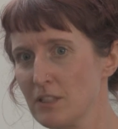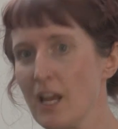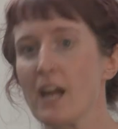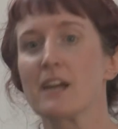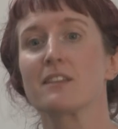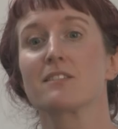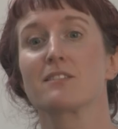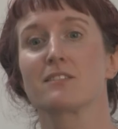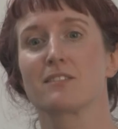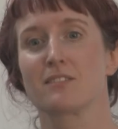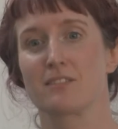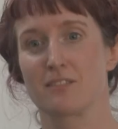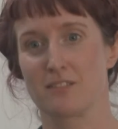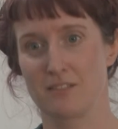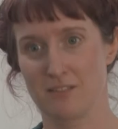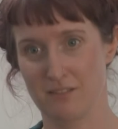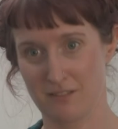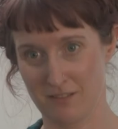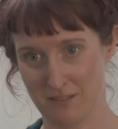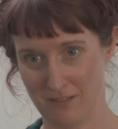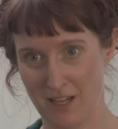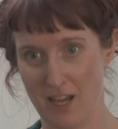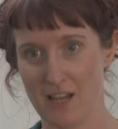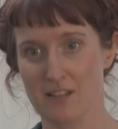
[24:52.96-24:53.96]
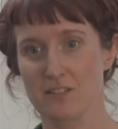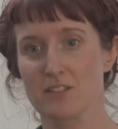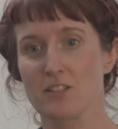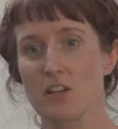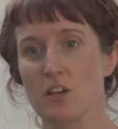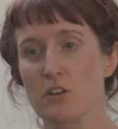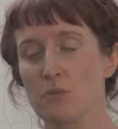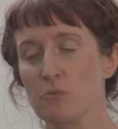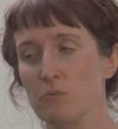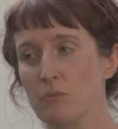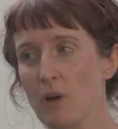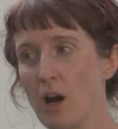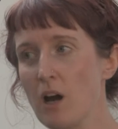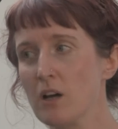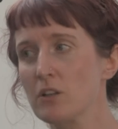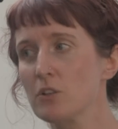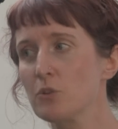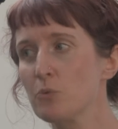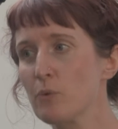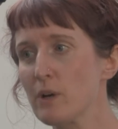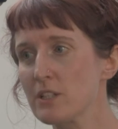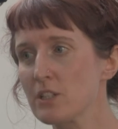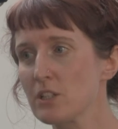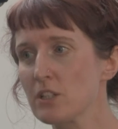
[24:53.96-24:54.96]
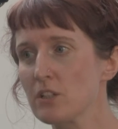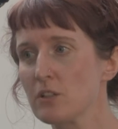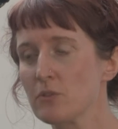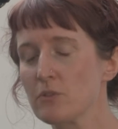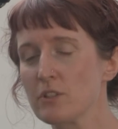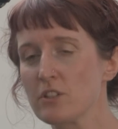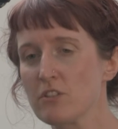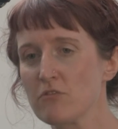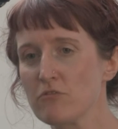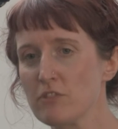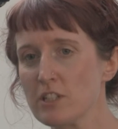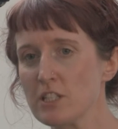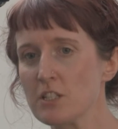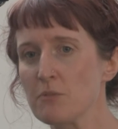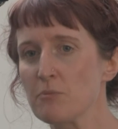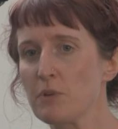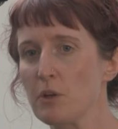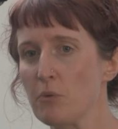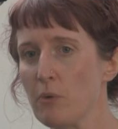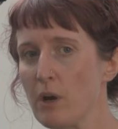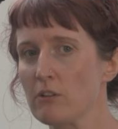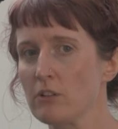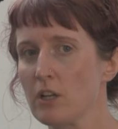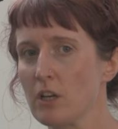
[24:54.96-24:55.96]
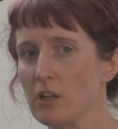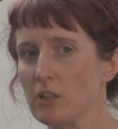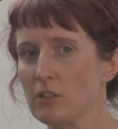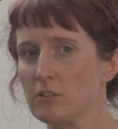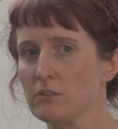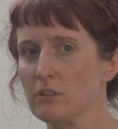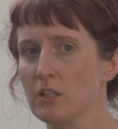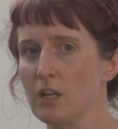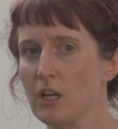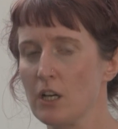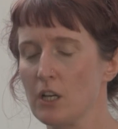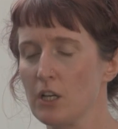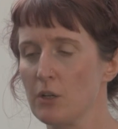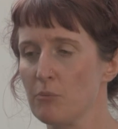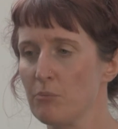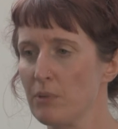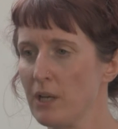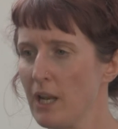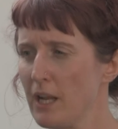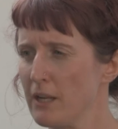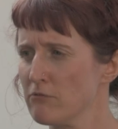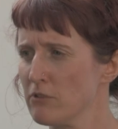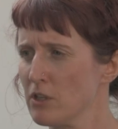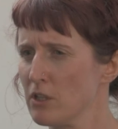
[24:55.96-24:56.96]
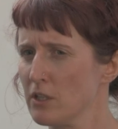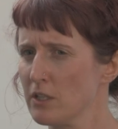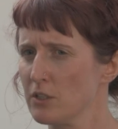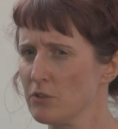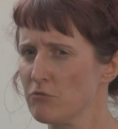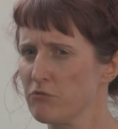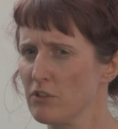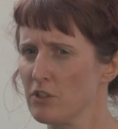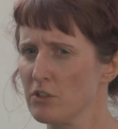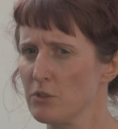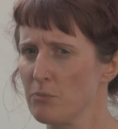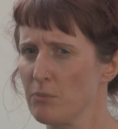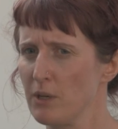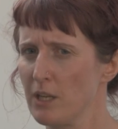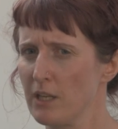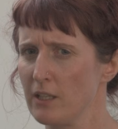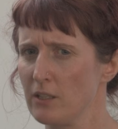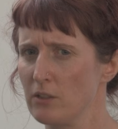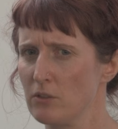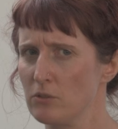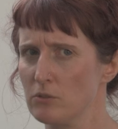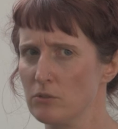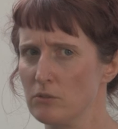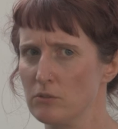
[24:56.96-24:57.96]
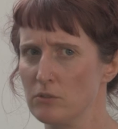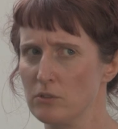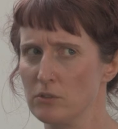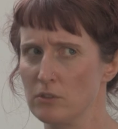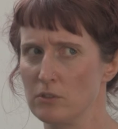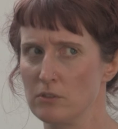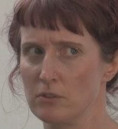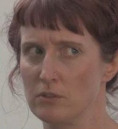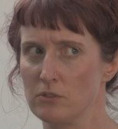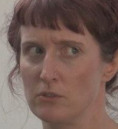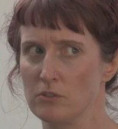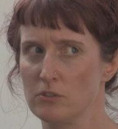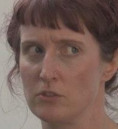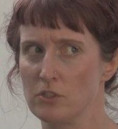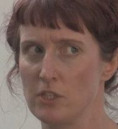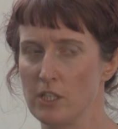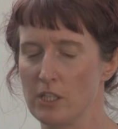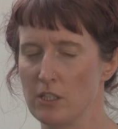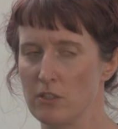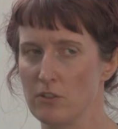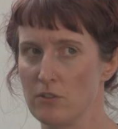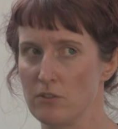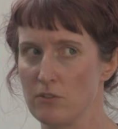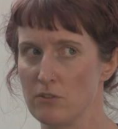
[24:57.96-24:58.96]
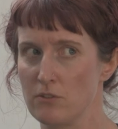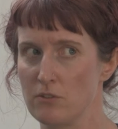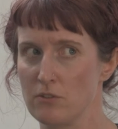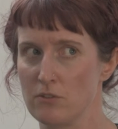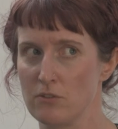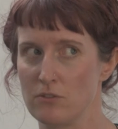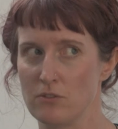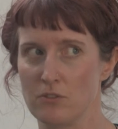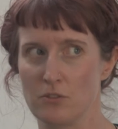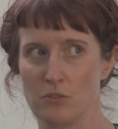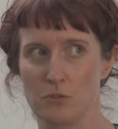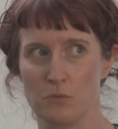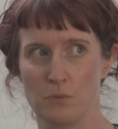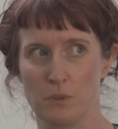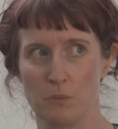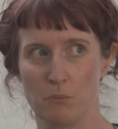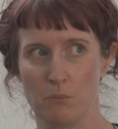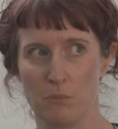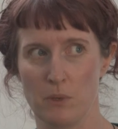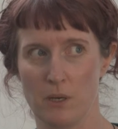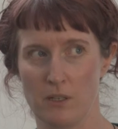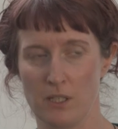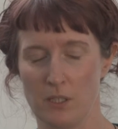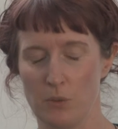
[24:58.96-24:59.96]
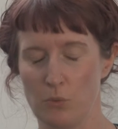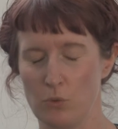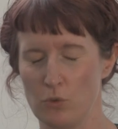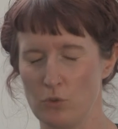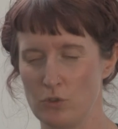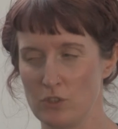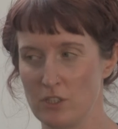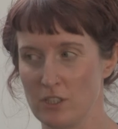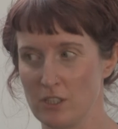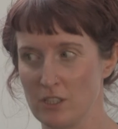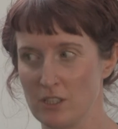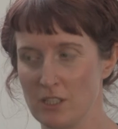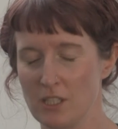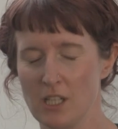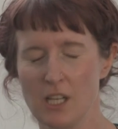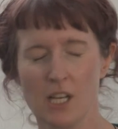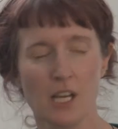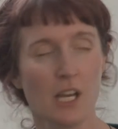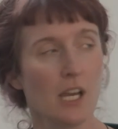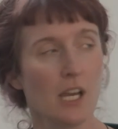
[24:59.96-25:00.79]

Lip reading: Yes. Yeah. So Arnold Wesker was a reasonably well-known playwright, wrote a play called Chicken Soup and Barley Water.